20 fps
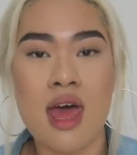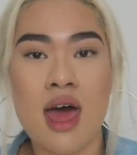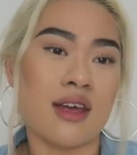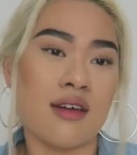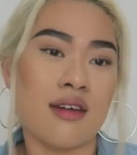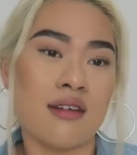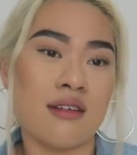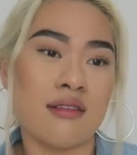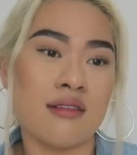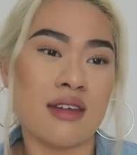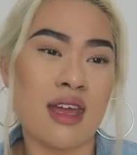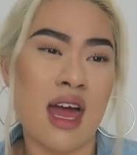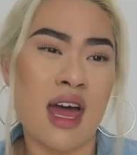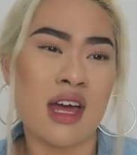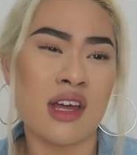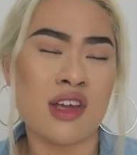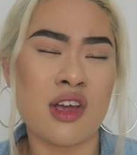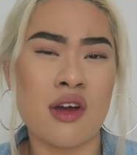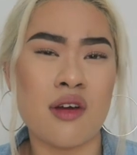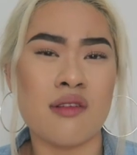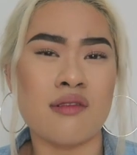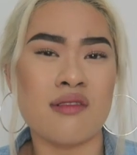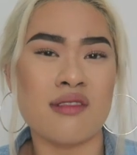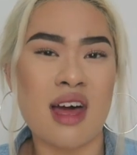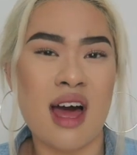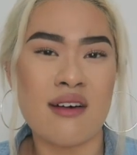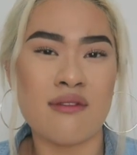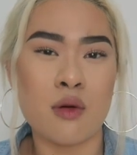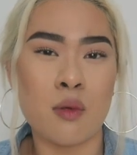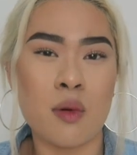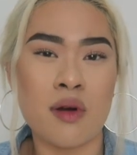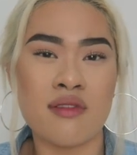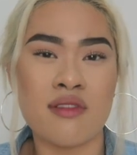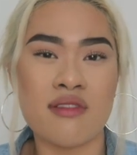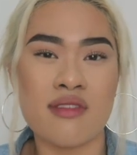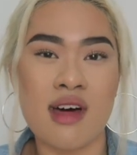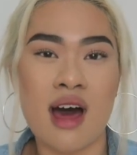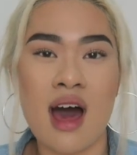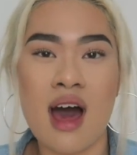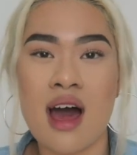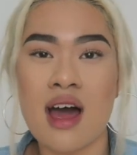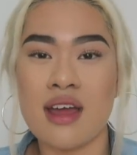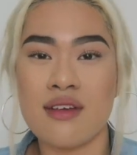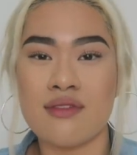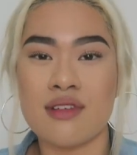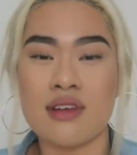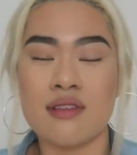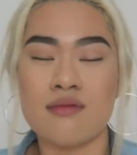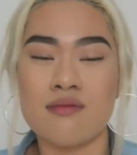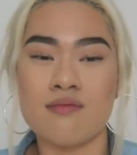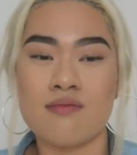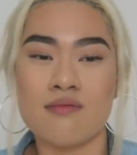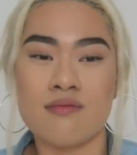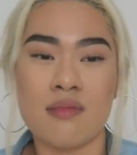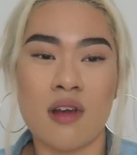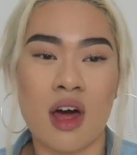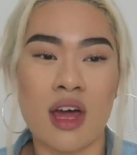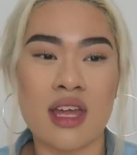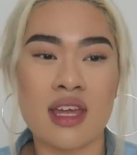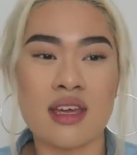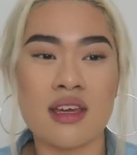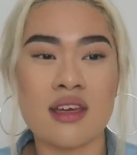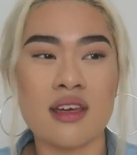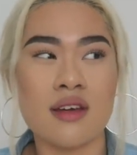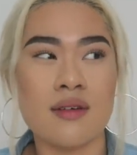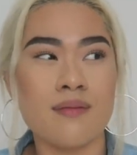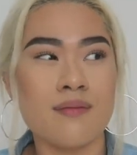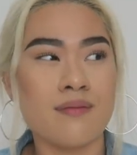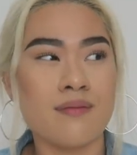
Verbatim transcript: So yeah, go and have a whiff of that if you like